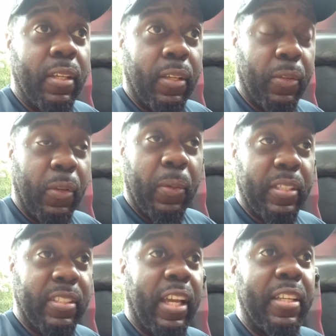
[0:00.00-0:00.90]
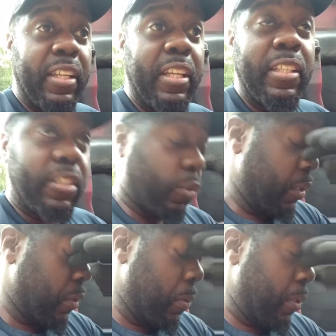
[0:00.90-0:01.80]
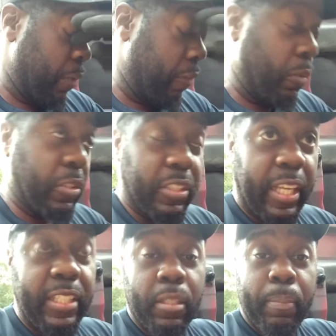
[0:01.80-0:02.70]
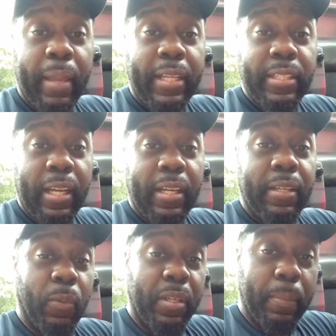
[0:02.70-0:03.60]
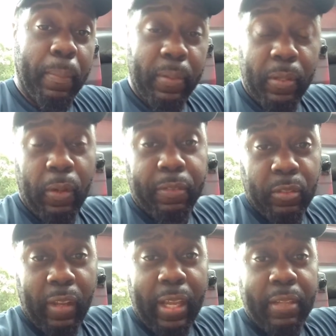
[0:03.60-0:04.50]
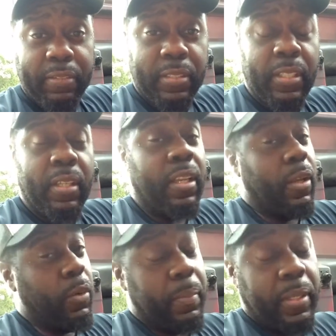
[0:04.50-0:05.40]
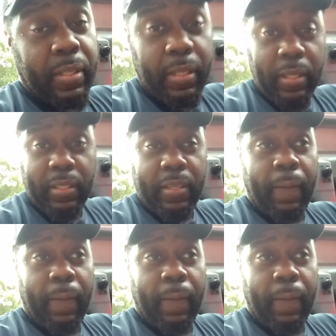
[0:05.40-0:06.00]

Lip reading: It's not nearly as critical if you're just changing the back tire, one of the, off the drives. It wouldn't be nearly